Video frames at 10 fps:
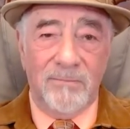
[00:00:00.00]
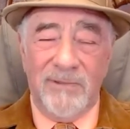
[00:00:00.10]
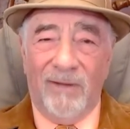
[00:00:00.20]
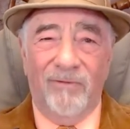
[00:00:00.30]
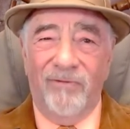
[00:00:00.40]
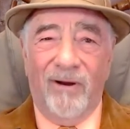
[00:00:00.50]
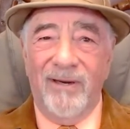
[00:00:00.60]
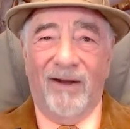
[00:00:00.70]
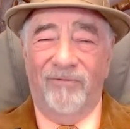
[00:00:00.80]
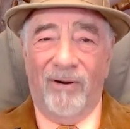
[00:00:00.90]
They were very
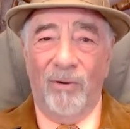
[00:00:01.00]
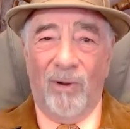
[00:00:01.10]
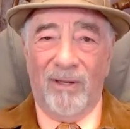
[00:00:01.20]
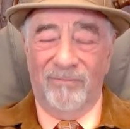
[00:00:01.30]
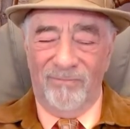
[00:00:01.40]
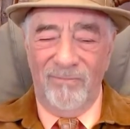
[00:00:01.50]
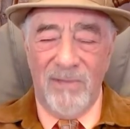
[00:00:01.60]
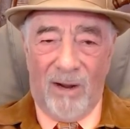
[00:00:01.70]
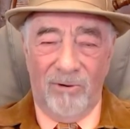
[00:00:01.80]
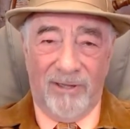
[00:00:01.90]
not very well
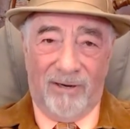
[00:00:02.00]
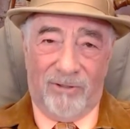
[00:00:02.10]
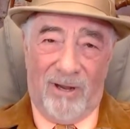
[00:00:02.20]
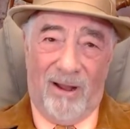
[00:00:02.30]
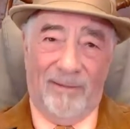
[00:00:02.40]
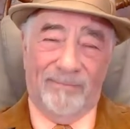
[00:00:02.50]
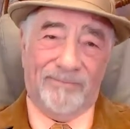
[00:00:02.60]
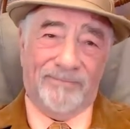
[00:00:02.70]
known in their time.